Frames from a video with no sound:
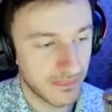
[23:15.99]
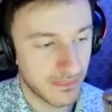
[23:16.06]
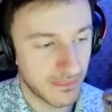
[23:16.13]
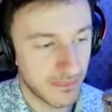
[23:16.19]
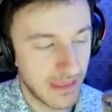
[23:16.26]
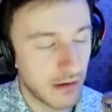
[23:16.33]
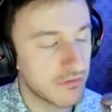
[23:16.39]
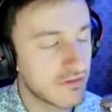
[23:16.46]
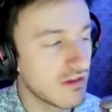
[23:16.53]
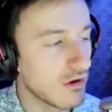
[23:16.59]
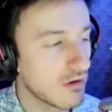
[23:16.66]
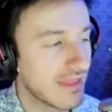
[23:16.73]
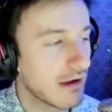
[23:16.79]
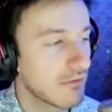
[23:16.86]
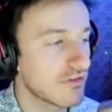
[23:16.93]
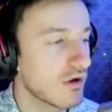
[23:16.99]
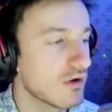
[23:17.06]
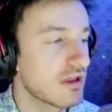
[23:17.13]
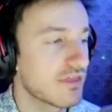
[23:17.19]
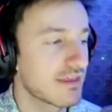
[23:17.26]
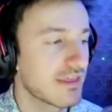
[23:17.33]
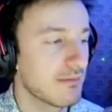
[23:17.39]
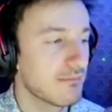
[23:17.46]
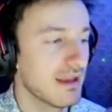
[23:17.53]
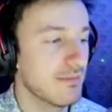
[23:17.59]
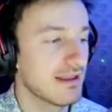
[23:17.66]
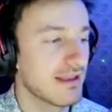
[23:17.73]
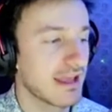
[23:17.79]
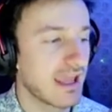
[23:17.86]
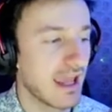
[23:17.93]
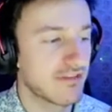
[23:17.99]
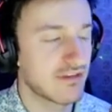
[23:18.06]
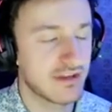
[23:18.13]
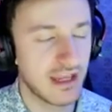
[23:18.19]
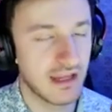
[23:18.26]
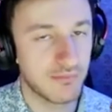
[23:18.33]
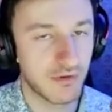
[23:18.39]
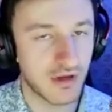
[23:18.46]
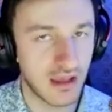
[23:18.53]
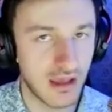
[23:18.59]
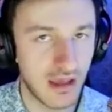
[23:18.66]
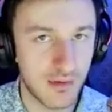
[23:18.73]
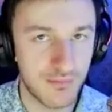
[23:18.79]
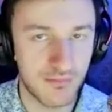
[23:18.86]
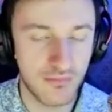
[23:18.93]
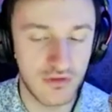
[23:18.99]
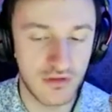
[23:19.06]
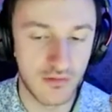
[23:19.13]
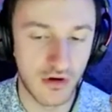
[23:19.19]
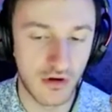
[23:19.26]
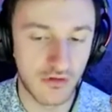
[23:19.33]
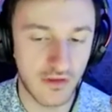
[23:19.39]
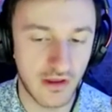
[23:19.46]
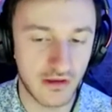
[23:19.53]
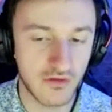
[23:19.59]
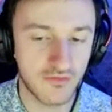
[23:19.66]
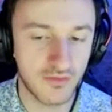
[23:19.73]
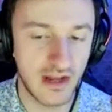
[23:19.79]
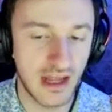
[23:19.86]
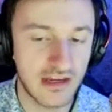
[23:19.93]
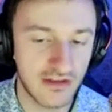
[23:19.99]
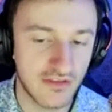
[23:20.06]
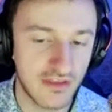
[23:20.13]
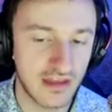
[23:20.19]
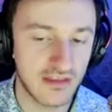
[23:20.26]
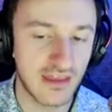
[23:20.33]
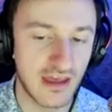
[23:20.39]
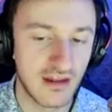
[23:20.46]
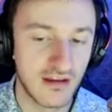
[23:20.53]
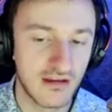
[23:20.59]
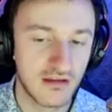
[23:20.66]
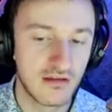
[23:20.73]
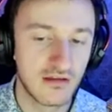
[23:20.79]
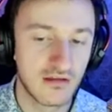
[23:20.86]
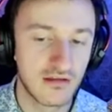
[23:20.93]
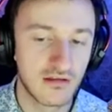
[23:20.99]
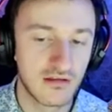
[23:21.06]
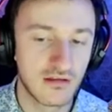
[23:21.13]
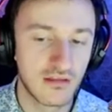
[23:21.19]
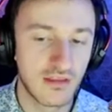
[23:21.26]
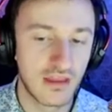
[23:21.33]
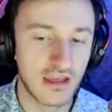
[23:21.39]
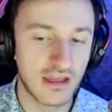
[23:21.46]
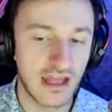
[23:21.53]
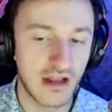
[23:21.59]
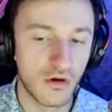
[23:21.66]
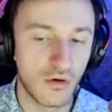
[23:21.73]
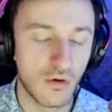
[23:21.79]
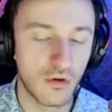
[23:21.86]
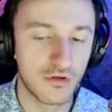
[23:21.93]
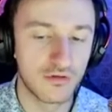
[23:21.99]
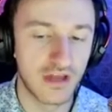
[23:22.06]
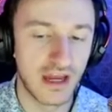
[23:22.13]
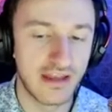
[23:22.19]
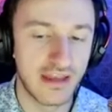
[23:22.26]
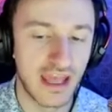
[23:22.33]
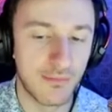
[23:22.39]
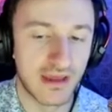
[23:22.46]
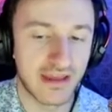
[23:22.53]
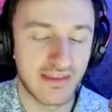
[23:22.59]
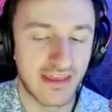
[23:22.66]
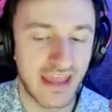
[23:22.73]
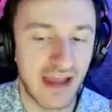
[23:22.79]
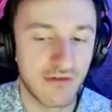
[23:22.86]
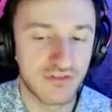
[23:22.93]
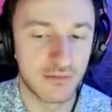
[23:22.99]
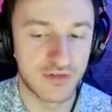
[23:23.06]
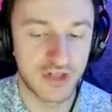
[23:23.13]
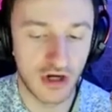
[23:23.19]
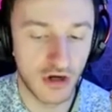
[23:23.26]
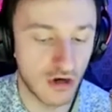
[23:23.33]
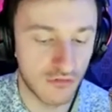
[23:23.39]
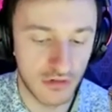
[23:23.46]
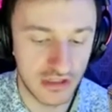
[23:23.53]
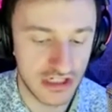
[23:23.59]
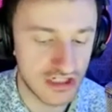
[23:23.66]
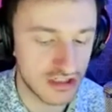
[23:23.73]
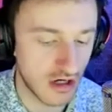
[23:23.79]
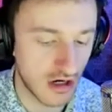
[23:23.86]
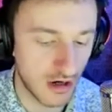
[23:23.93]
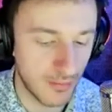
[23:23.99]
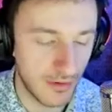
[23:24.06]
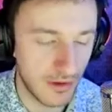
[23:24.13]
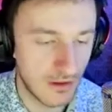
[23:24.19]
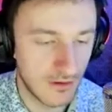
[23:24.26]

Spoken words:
That was the only thing that made me like hesitate bringing up the motorcycles. But I just think that it could add a whole new dynamic. Like have them turn really sharp.